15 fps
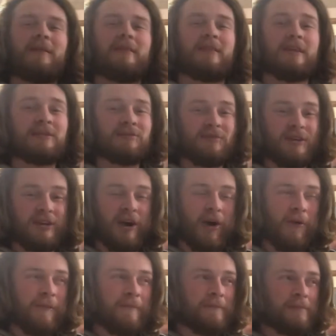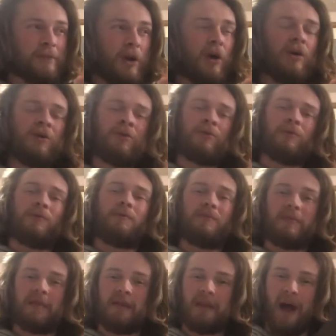This video, I
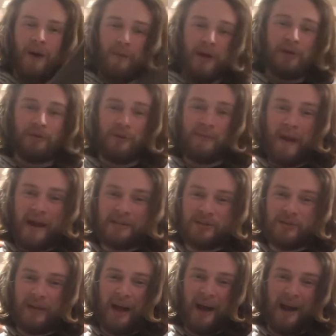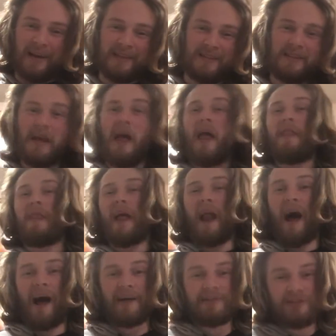wanted to remind you guys that
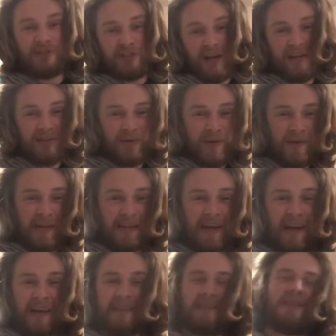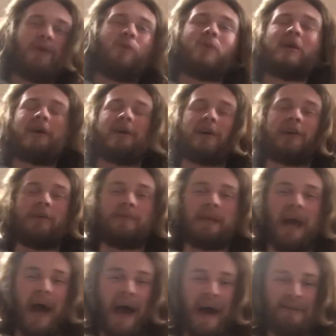on January 9th, we are going to be
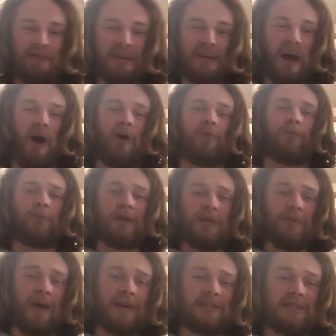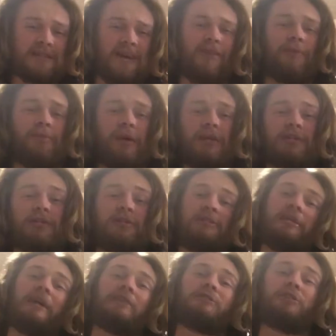having our Rewind celebration. It's
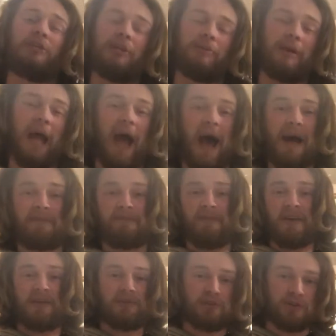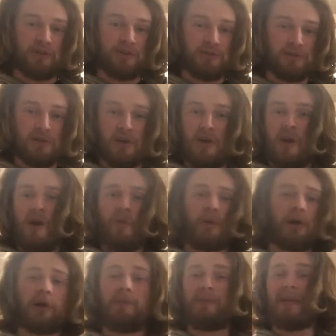actually going to be at Faith Church. We're
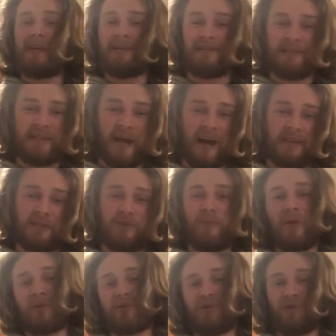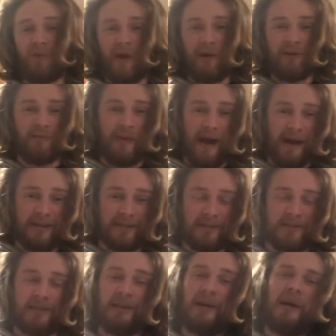going to be inside, so make sure you wear your masks.